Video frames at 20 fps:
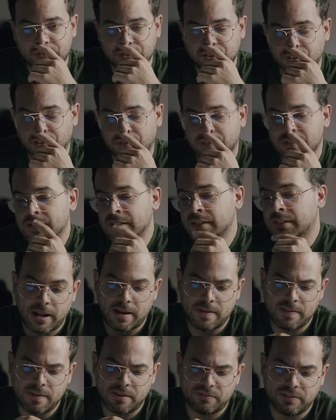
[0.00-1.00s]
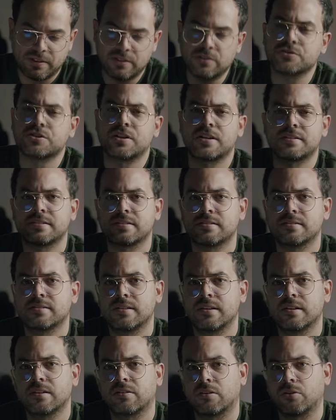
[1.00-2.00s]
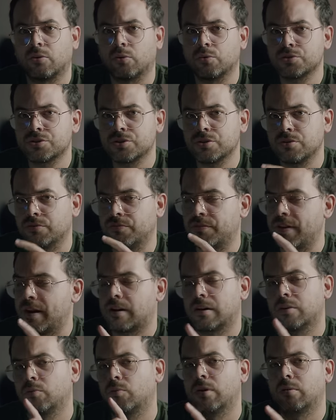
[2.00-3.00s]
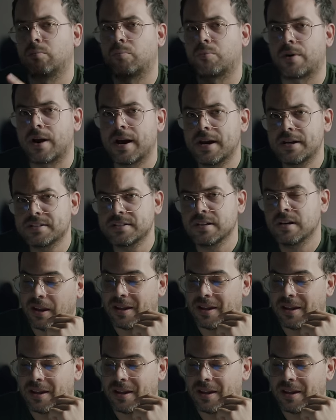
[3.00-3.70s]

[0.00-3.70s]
So, and I think those SSD are also very well priced.